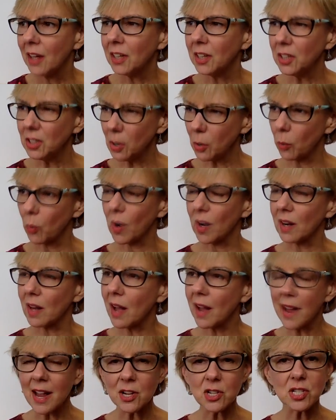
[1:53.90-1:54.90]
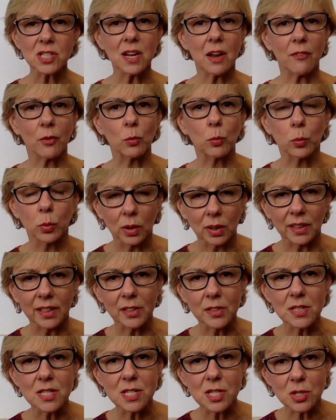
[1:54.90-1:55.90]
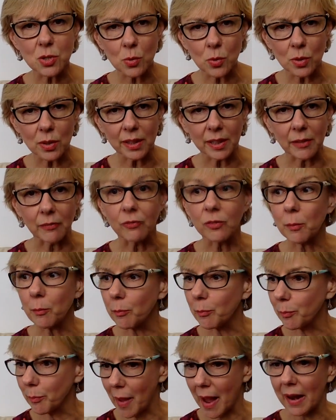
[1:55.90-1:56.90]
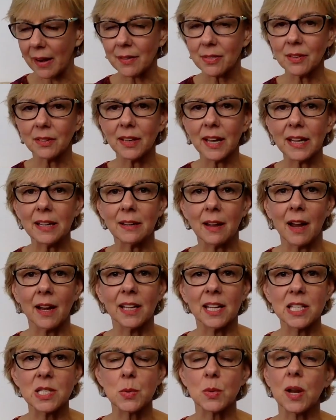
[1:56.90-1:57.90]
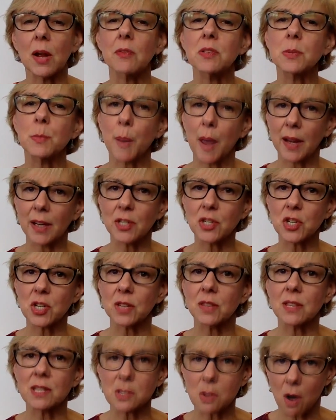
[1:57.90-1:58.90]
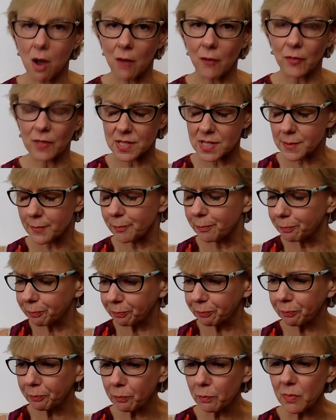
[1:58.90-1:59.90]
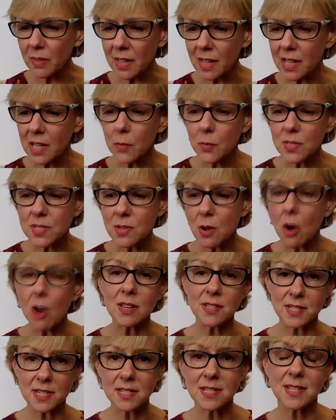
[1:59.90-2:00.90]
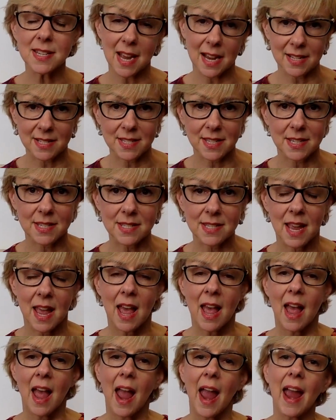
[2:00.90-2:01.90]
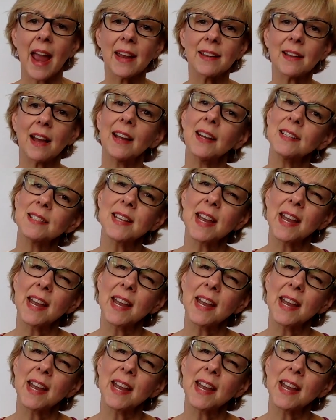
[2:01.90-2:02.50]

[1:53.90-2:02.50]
you know what? I actually have a really good story from back in the late 90s when I was managing this office. It was Austin, Texas, and I had